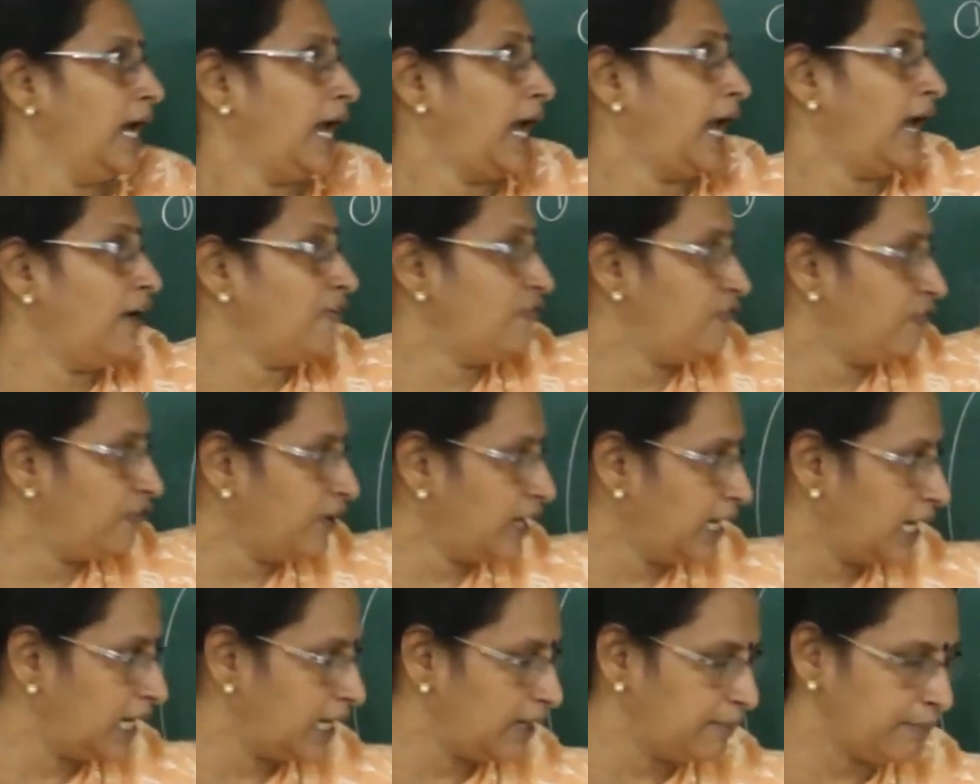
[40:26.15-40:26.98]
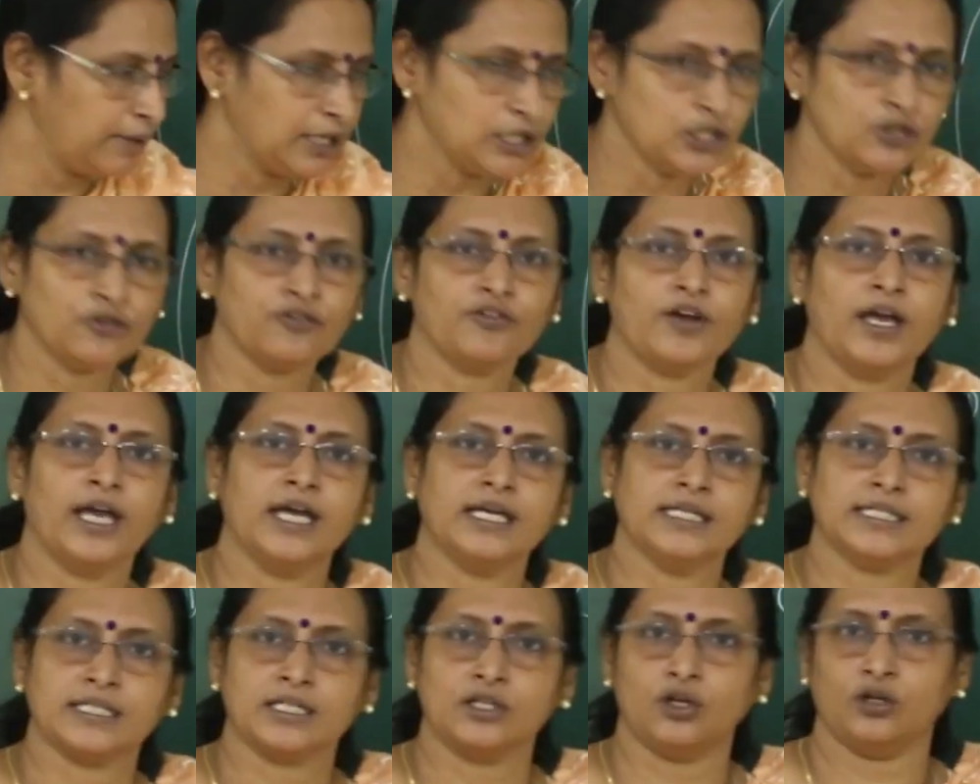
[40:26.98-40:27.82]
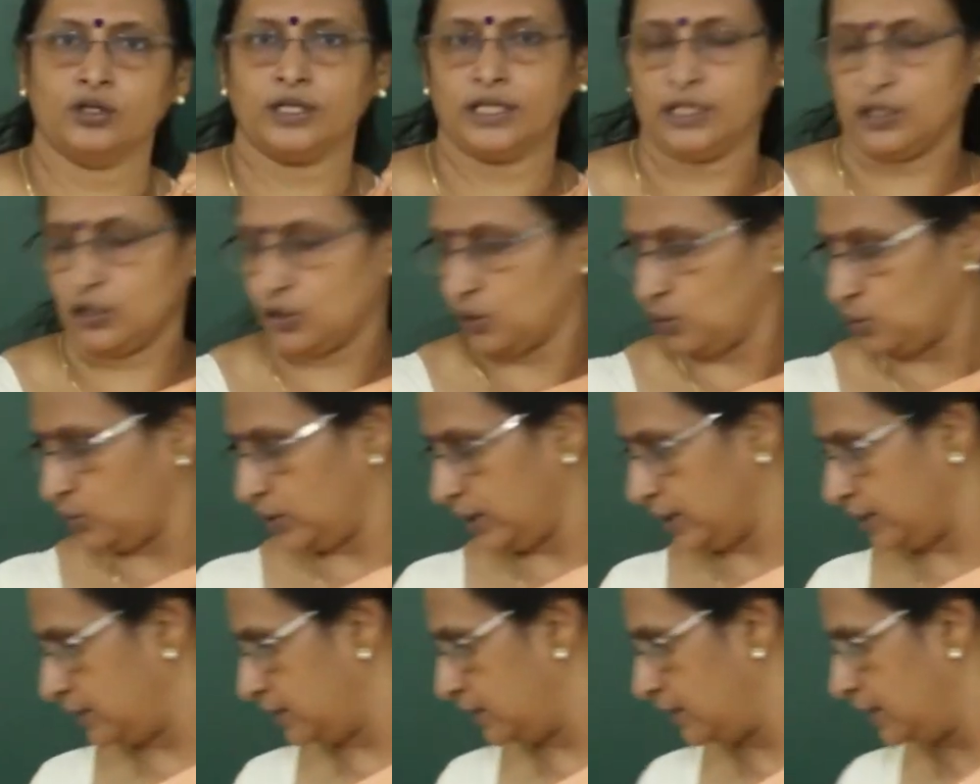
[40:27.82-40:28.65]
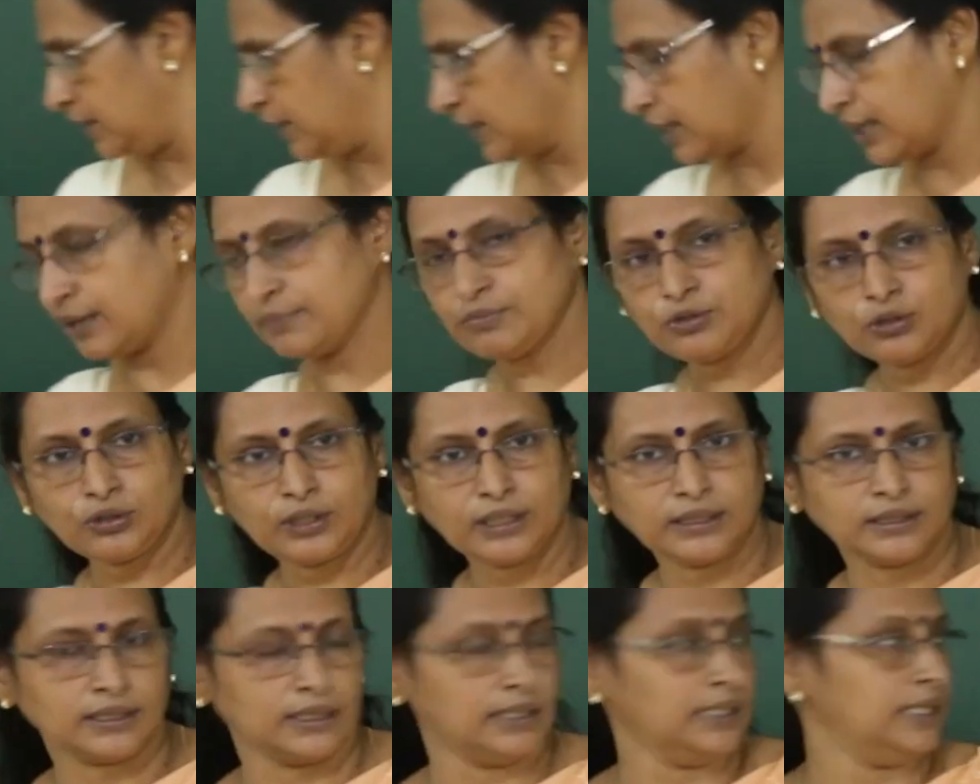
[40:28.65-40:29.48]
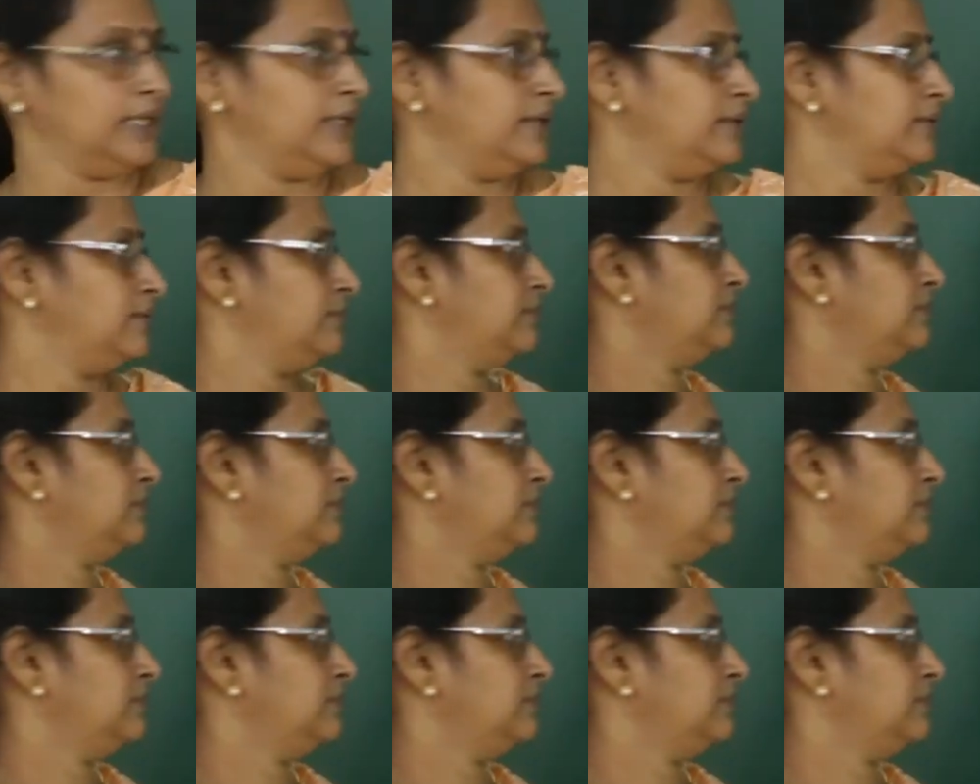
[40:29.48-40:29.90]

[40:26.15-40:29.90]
Every element of A is not included. Come to the third.